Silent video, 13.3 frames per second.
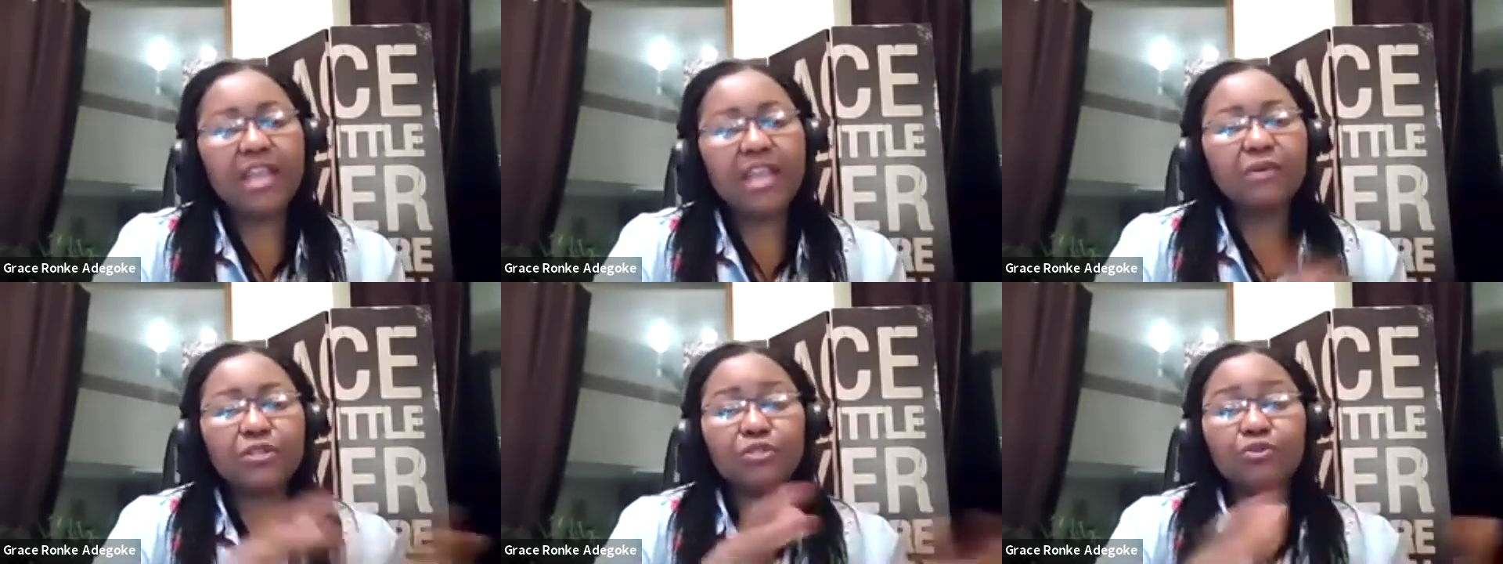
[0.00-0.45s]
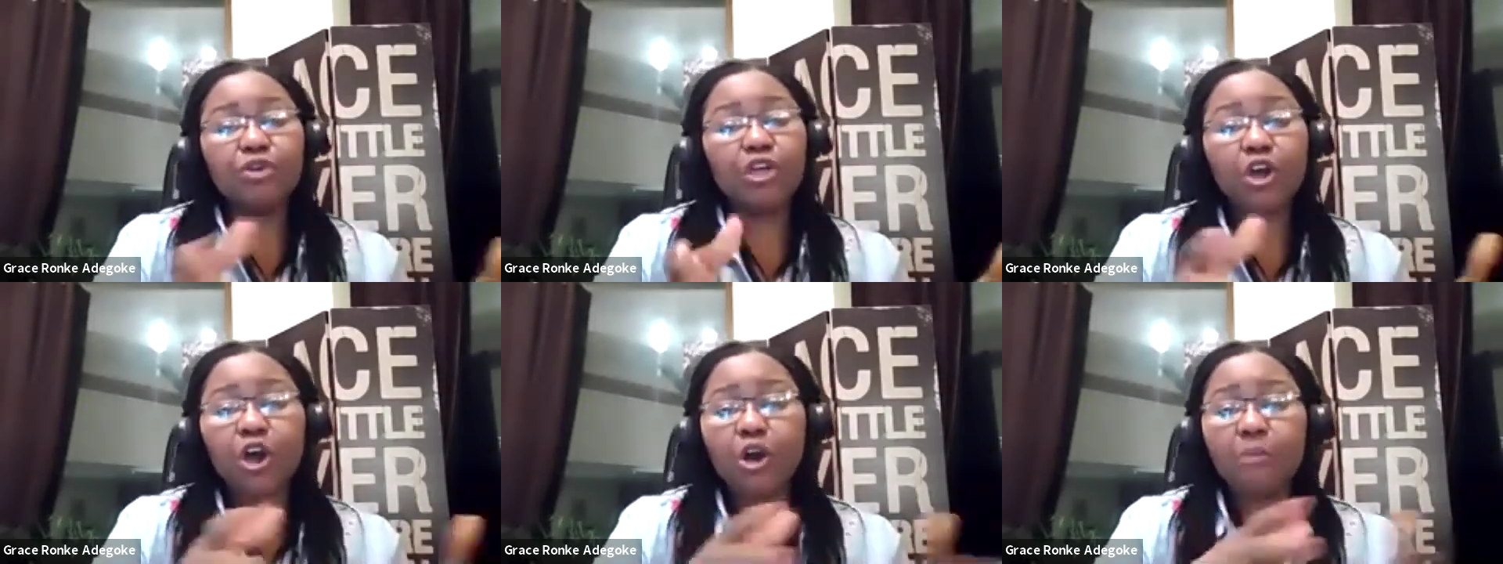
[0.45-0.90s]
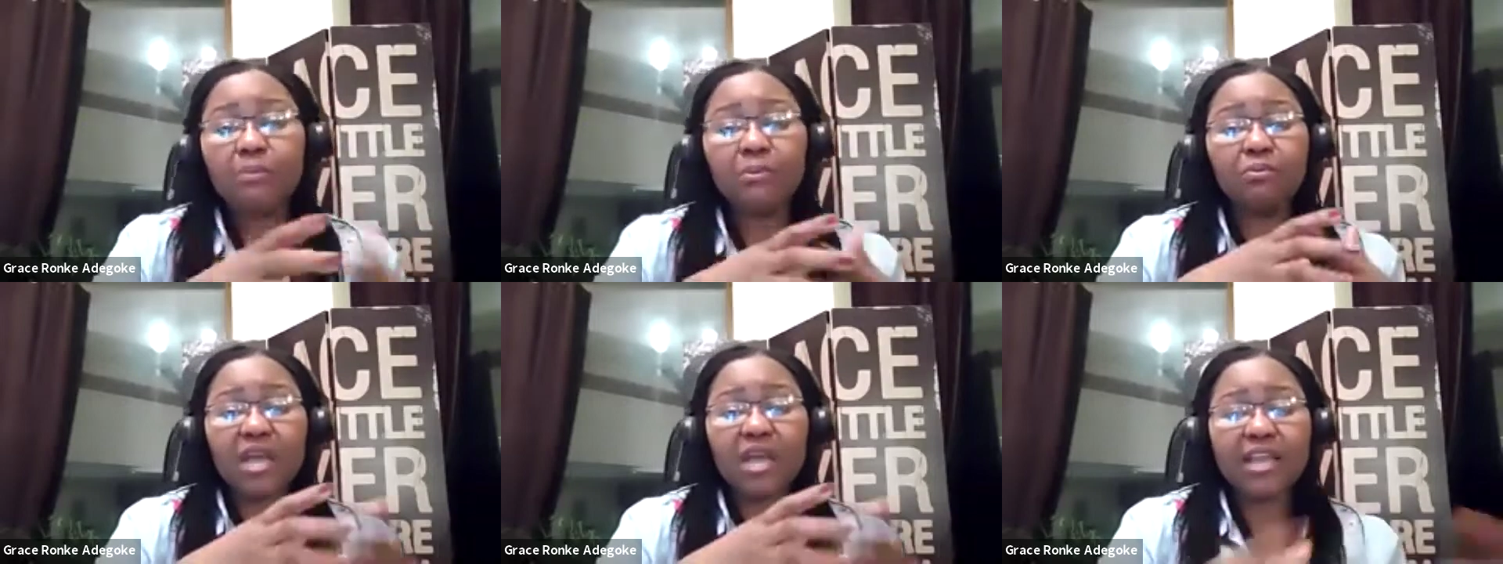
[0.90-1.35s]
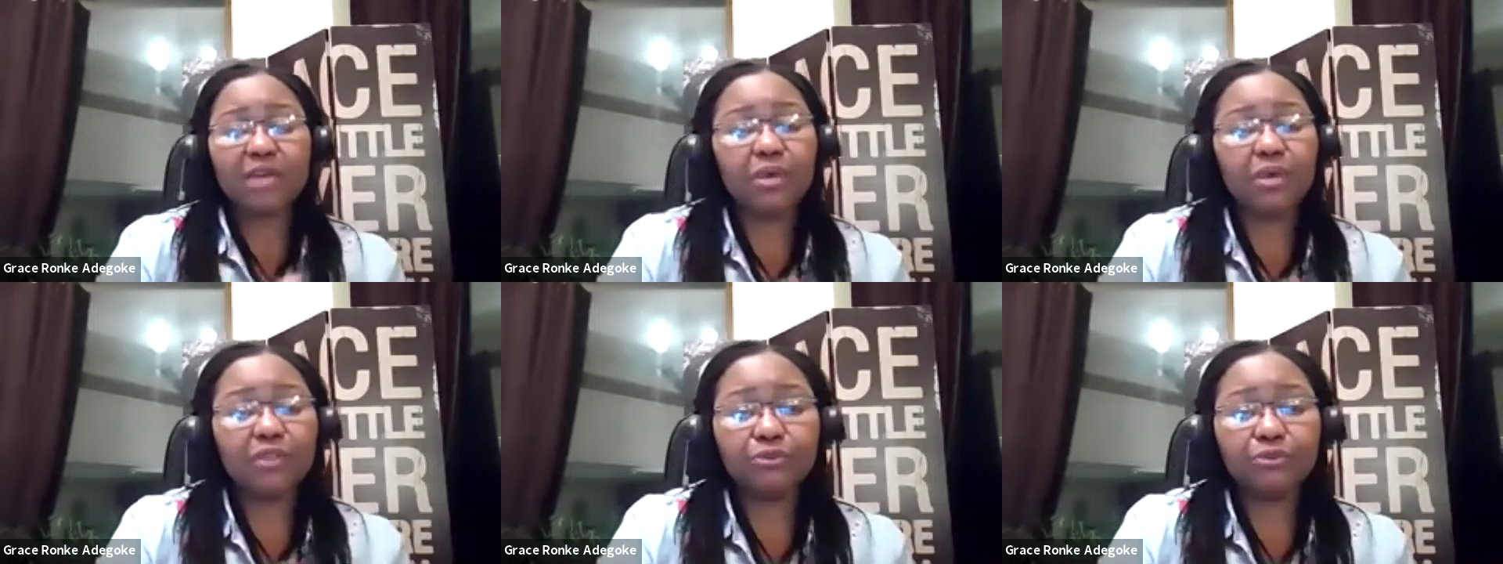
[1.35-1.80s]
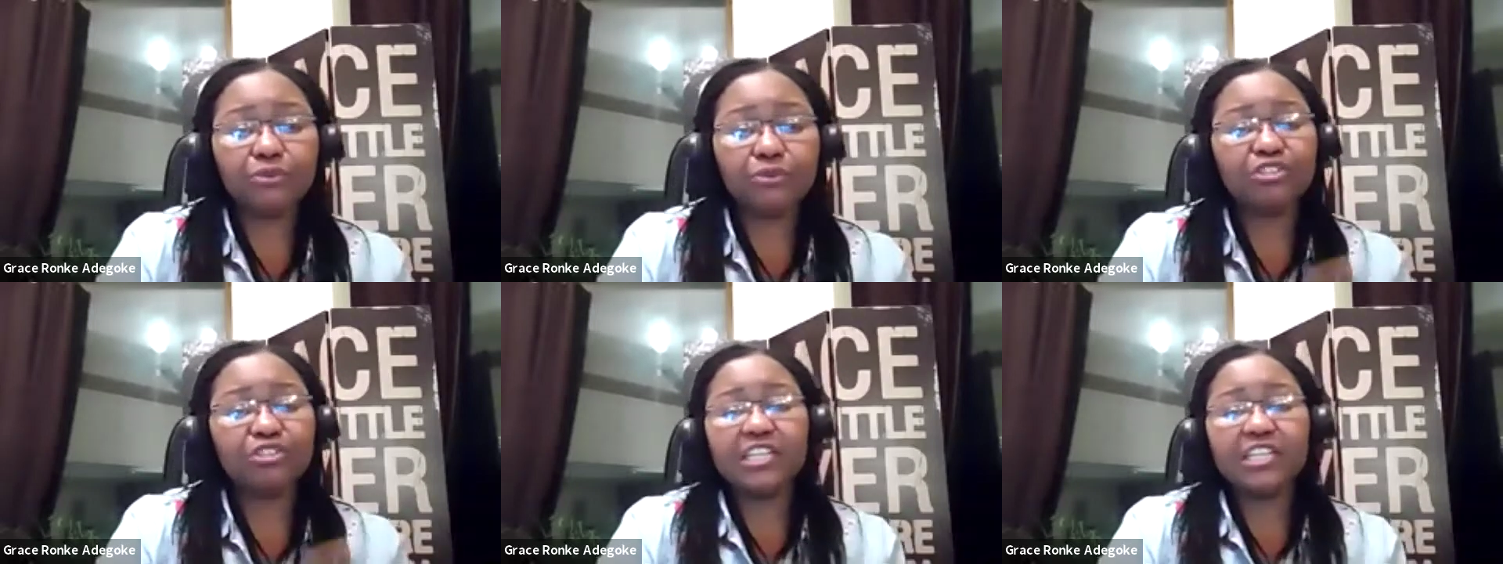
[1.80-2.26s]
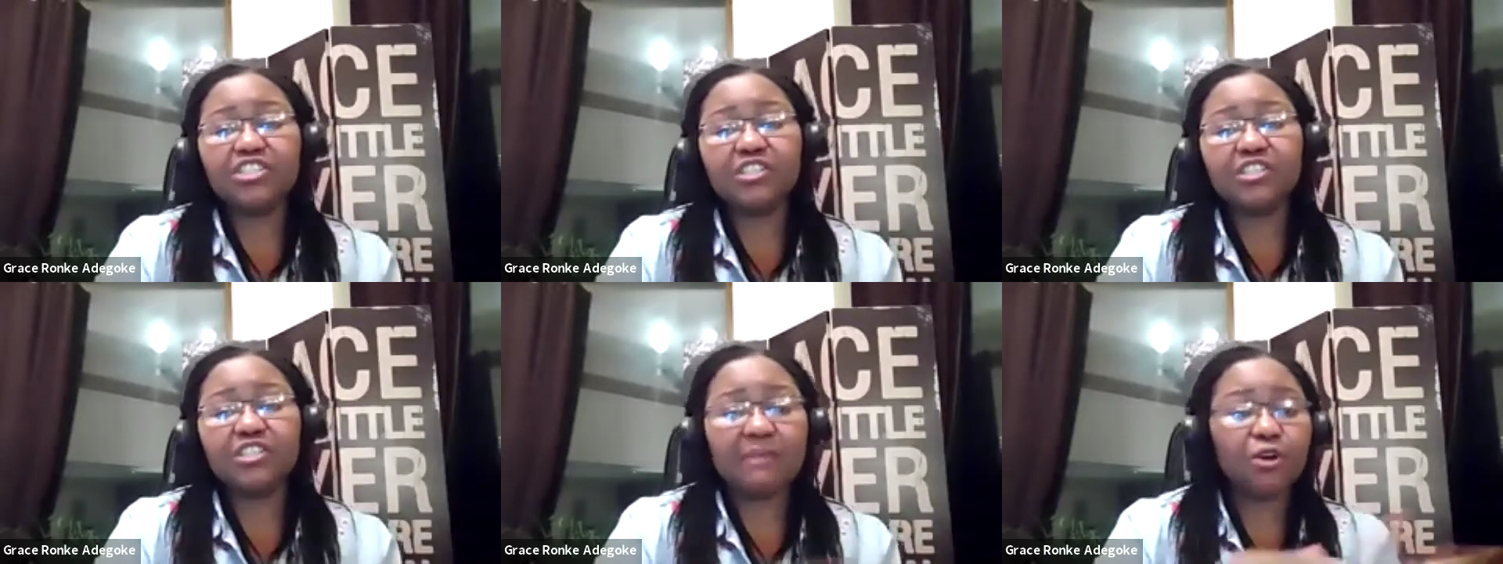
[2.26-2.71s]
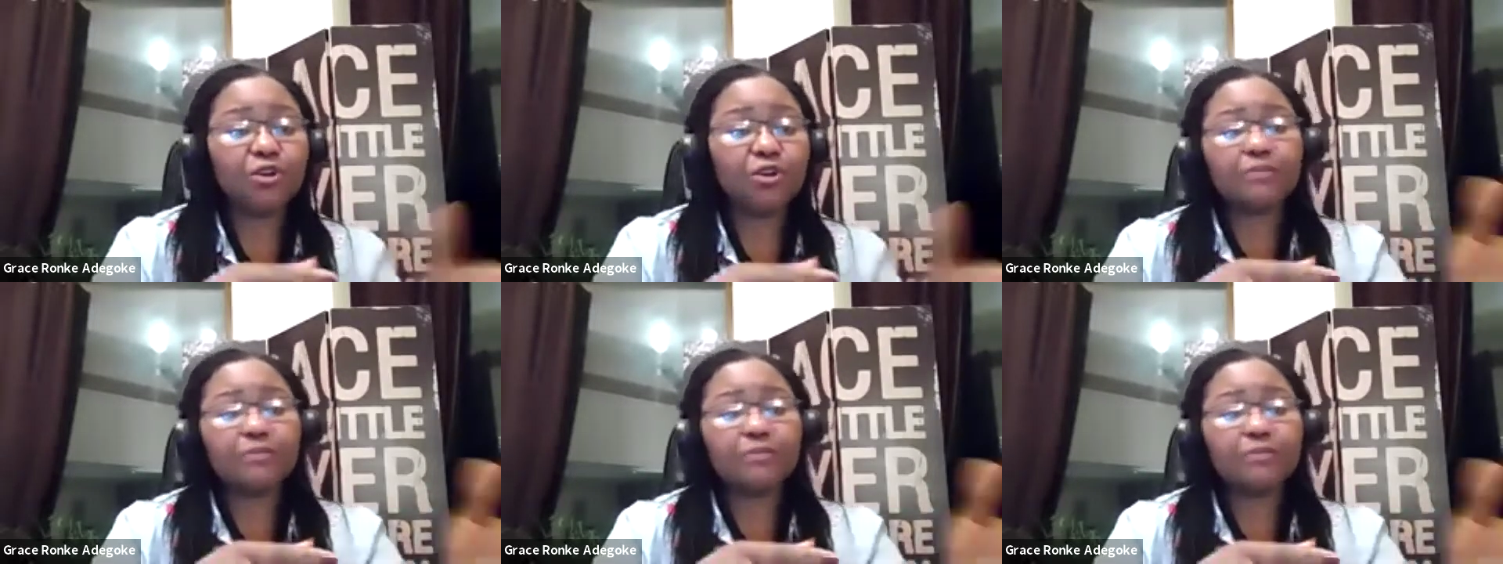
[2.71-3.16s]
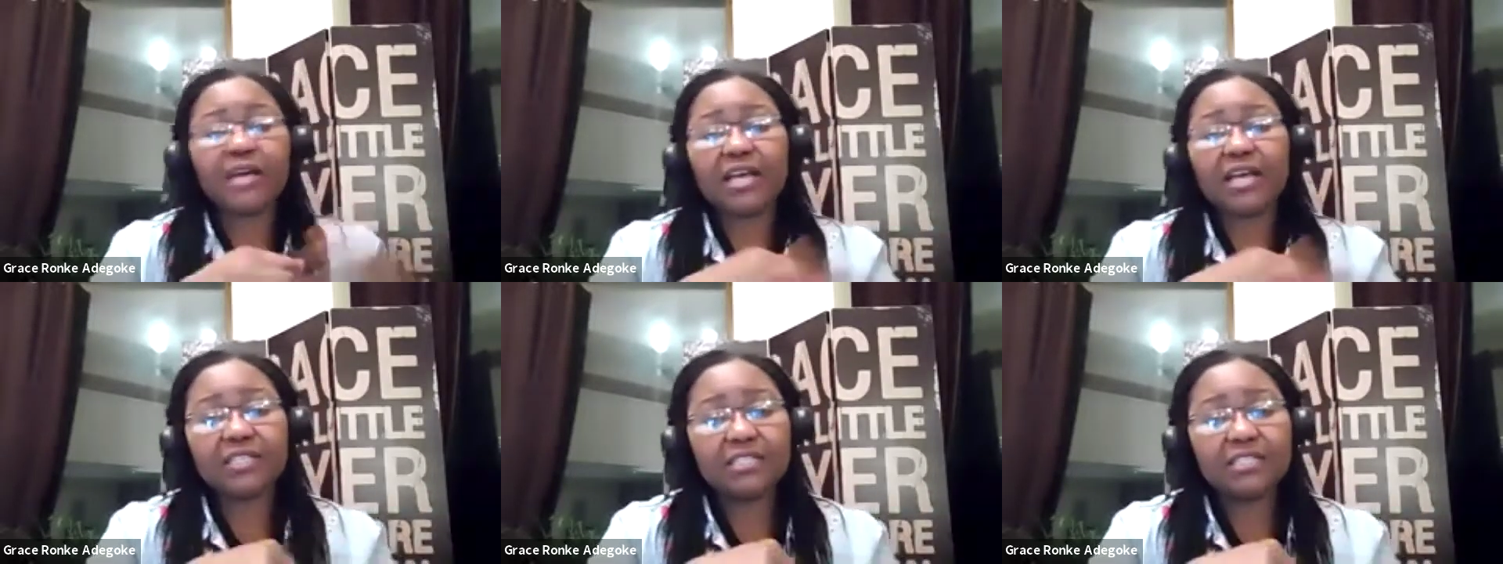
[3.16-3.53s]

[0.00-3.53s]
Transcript: When I was growing up, when I went through my training in Nigeria,